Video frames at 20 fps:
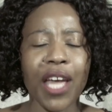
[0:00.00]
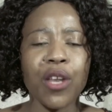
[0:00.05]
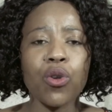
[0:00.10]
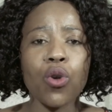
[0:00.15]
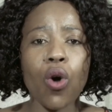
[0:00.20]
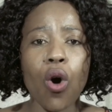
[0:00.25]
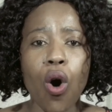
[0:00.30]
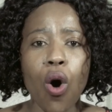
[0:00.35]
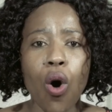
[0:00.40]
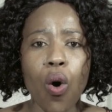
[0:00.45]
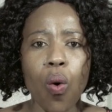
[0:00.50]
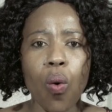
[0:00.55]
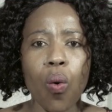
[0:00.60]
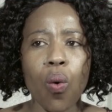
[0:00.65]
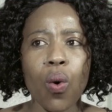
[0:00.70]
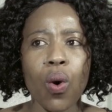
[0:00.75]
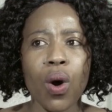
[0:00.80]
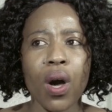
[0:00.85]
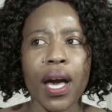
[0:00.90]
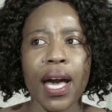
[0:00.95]
I
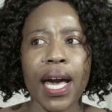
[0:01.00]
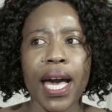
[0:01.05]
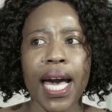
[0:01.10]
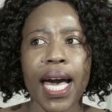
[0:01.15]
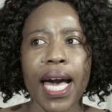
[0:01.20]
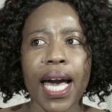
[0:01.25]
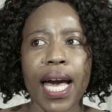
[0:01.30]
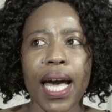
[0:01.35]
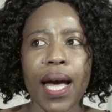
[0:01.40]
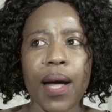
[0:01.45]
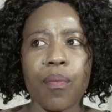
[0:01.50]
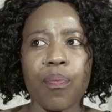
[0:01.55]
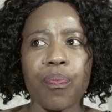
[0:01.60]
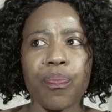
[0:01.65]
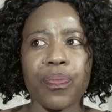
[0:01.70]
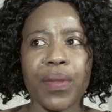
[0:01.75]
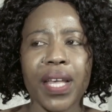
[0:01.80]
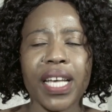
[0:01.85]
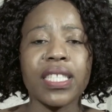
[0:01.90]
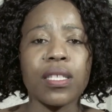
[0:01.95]
know
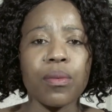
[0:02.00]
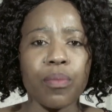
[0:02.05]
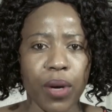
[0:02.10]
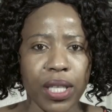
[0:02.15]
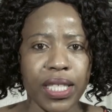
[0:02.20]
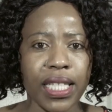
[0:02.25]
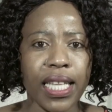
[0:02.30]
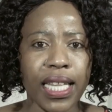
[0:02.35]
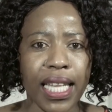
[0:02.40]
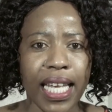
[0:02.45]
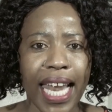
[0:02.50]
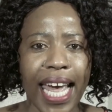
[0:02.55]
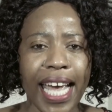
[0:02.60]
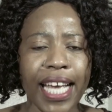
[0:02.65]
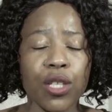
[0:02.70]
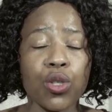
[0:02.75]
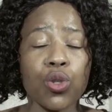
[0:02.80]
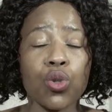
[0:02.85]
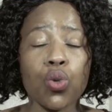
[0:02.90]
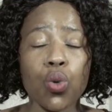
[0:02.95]
it's important that
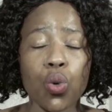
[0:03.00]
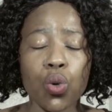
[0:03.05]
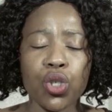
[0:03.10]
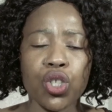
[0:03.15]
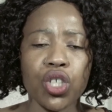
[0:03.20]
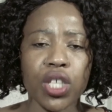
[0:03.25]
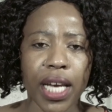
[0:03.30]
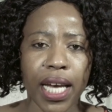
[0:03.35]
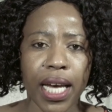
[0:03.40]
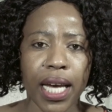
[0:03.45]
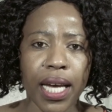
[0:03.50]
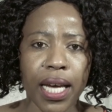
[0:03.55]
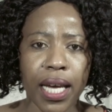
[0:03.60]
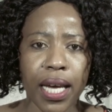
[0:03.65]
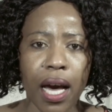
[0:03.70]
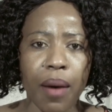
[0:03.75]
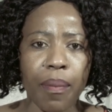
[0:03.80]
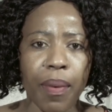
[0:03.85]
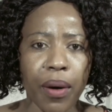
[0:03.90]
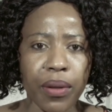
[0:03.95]
I do share
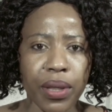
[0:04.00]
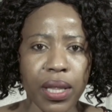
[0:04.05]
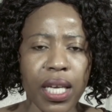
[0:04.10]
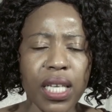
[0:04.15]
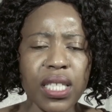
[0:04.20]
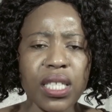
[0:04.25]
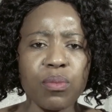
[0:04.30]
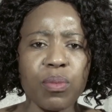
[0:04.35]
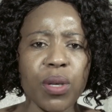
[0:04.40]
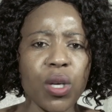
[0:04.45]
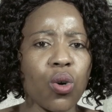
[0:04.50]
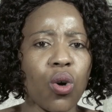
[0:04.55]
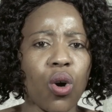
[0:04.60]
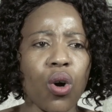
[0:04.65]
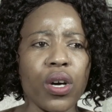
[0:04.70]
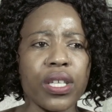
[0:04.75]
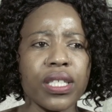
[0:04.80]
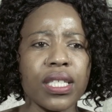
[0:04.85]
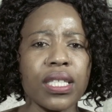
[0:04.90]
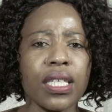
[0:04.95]
about this
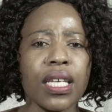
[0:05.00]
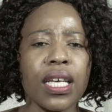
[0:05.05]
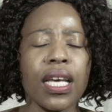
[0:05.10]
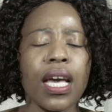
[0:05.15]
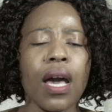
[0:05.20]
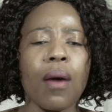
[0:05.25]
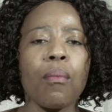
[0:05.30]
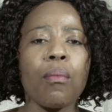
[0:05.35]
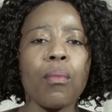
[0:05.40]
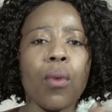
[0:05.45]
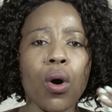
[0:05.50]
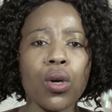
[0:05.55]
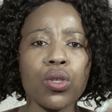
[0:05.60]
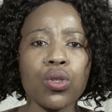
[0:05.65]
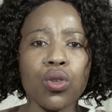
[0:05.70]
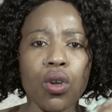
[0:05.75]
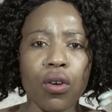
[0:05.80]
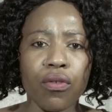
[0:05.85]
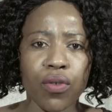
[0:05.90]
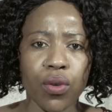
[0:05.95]
because
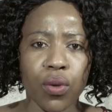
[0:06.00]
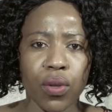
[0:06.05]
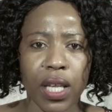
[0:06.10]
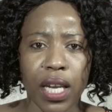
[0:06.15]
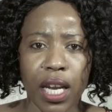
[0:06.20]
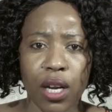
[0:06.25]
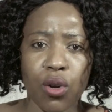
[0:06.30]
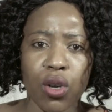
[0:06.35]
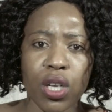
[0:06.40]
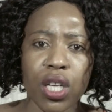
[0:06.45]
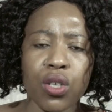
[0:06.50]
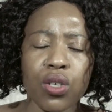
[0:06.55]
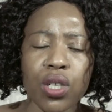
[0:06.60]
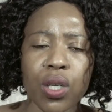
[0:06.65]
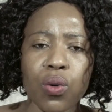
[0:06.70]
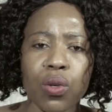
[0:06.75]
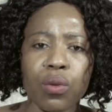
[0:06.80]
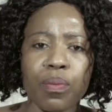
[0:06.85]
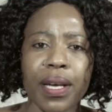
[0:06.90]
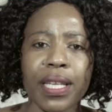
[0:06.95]
most of you that are not in
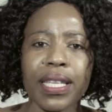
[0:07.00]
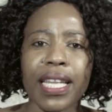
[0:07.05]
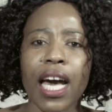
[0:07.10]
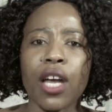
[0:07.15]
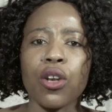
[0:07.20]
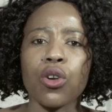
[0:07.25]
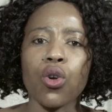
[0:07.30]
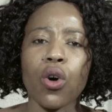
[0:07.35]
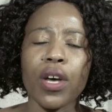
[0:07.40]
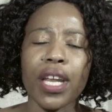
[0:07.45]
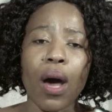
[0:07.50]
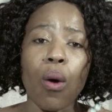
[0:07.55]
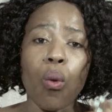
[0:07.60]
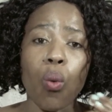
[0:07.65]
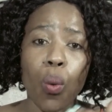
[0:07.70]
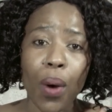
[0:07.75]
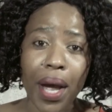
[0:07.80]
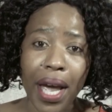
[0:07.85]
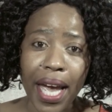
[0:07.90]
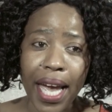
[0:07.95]
recruitment are not
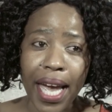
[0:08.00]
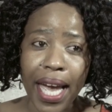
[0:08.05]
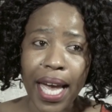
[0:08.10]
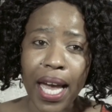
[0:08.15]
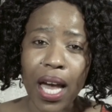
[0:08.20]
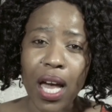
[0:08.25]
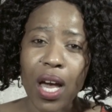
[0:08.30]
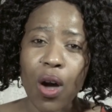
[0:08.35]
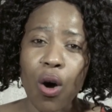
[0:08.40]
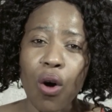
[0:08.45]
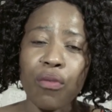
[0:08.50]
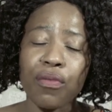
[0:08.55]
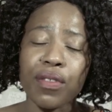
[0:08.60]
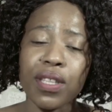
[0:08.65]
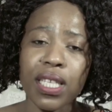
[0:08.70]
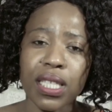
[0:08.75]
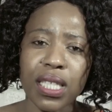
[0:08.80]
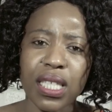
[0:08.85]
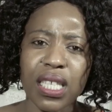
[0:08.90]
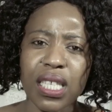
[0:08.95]
aware
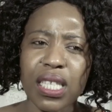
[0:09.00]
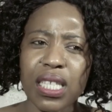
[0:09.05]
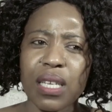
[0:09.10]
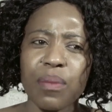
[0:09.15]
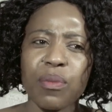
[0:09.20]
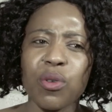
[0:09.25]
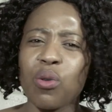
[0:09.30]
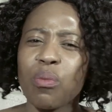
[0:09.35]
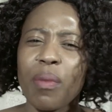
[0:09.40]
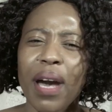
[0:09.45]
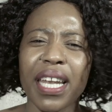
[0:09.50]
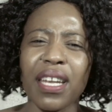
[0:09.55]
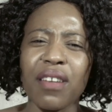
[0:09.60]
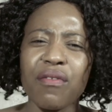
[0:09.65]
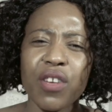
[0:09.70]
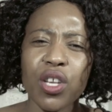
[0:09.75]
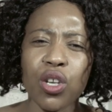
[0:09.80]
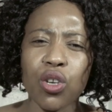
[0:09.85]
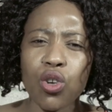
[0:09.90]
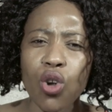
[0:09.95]
of this system. You might
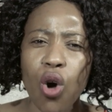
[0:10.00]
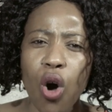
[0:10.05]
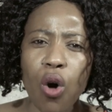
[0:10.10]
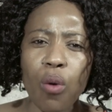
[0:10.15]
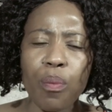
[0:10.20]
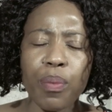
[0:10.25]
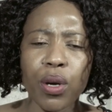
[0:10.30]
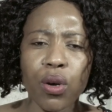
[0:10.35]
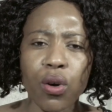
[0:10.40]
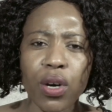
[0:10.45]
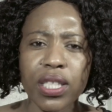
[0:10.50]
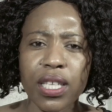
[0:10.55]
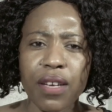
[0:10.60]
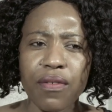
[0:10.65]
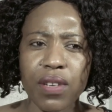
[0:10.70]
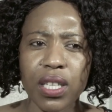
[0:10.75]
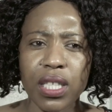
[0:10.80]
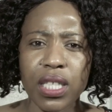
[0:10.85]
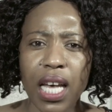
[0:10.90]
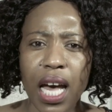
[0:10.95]
even know because
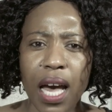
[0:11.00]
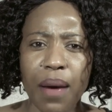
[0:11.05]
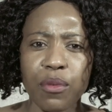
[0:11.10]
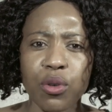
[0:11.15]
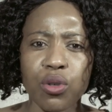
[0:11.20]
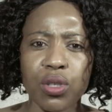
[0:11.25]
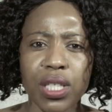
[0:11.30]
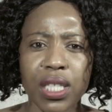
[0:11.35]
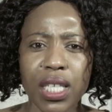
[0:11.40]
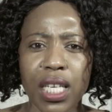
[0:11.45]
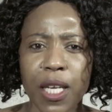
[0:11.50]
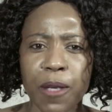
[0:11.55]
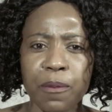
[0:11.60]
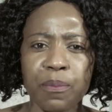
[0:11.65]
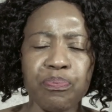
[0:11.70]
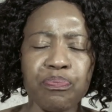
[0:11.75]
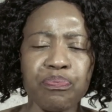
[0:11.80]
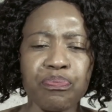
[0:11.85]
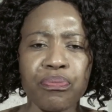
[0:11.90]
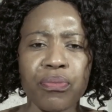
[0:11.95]
every time you
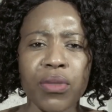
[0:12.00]
see